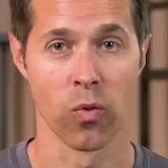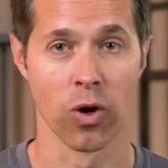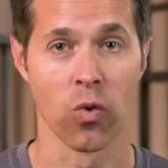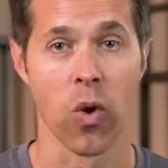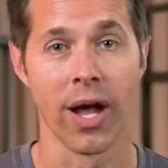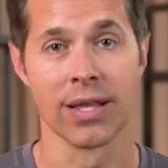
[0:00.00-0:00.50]
were
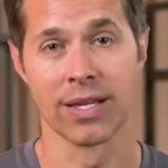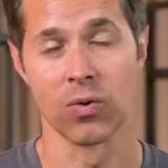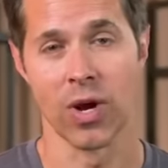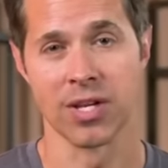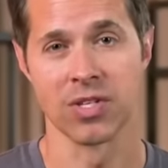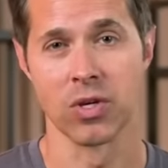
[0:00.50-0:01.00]
quietly
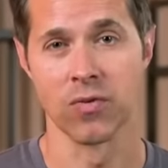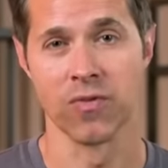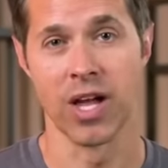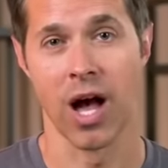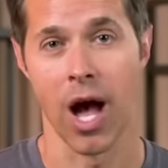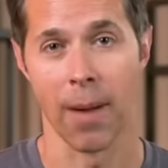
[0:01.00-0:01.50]
rescued
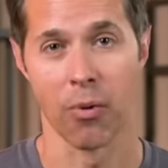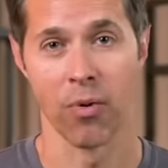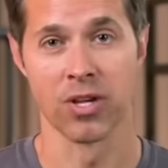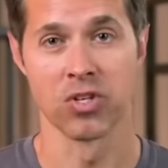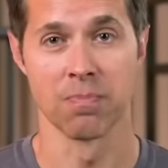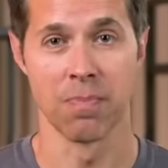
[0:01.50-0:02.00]
via
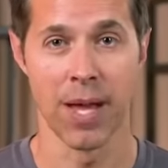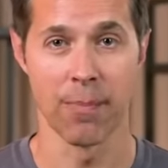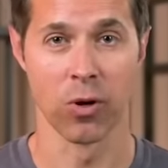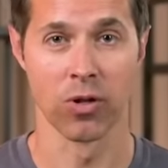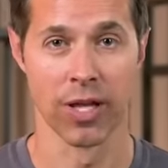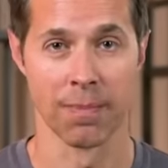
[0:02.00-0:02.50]
Operation
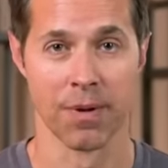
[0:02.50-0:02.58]
Paperclip,